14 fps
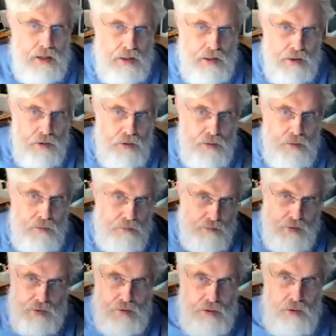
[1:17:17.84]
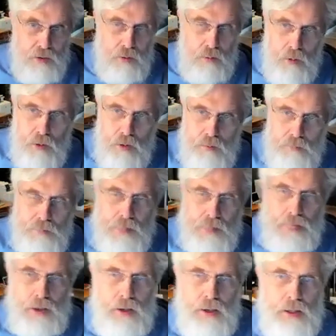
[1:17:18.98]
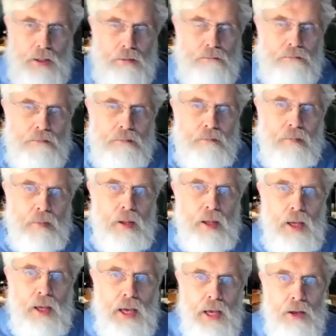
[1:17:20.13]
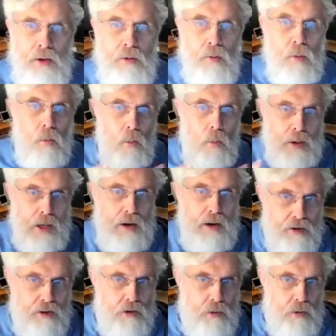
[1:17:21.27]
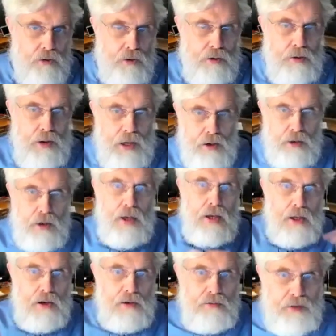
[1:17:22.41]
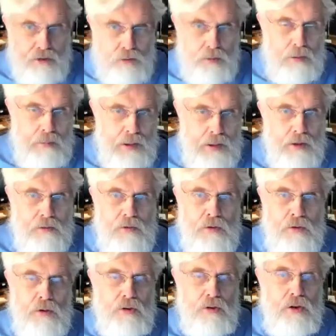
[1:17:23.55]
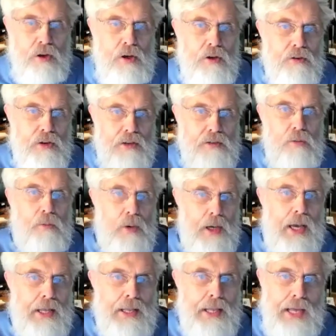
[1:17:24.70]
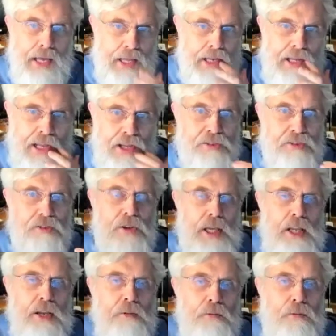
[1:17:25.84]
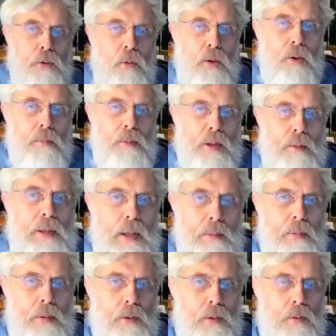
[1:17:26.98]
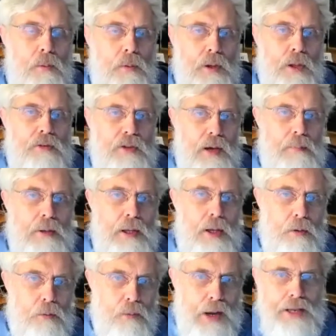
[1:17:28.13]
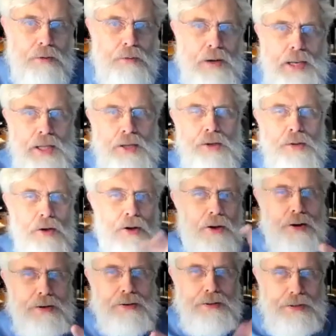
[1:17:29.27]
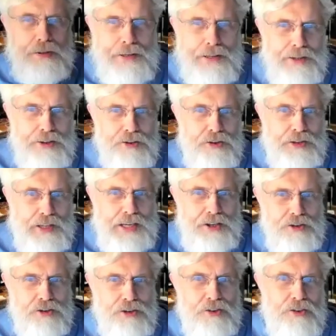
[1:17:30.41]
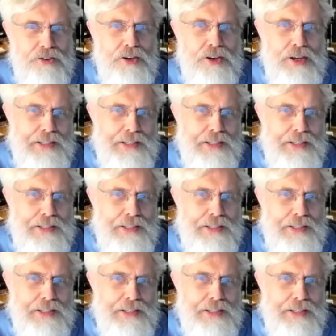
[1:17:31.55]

you know 500 or more. Um, and one conversation with a screenwriter can affect 20 million viewers. So that's a way, and, and, and it's in a form that people will accept. Writing long dissertations